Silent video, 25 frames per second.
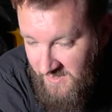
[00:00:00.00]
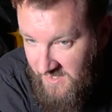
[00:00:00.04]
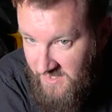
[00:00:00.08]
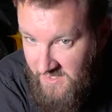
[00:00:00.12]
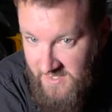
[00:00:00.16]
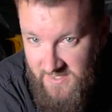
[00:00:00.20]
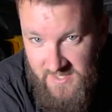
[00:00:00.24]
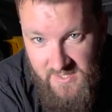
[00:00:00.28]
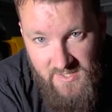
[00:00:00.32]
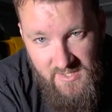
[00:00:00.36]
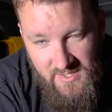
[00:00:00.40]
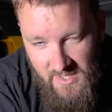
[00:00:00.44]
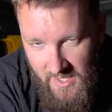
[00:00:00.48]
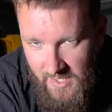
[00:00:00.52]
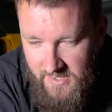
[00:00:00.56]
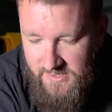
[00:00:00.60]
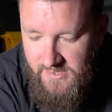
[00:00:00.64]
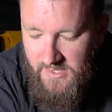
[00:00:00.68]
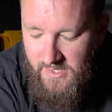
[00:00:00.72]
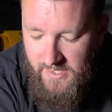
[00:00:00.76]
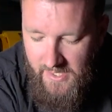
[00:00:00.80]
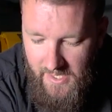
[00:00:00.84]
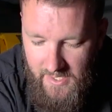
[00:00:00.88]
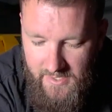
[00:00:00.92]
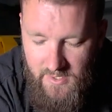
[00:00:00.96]
it's
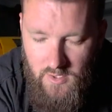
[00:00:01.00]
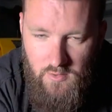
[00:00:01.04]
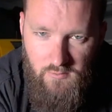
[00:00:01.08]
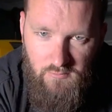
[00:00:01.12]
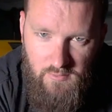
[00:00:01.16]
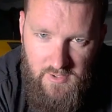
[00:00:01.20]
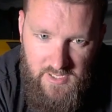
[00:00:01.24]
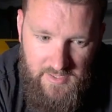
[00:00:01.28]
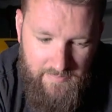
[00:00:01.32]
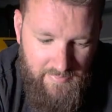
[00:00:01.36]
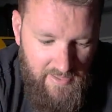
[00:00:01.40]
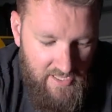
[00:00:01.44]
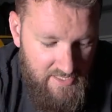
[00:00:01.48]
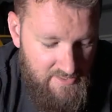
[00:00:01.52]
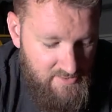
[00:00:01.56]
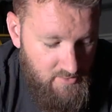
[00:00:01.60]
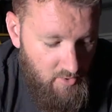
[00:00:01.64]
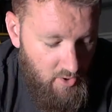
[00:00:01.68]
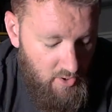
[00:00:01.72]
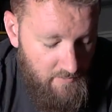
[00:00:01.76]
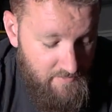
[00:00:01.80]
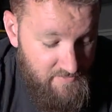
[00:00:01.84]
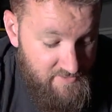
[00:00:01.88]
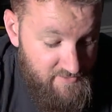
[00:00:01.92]
going to end in a really bad time.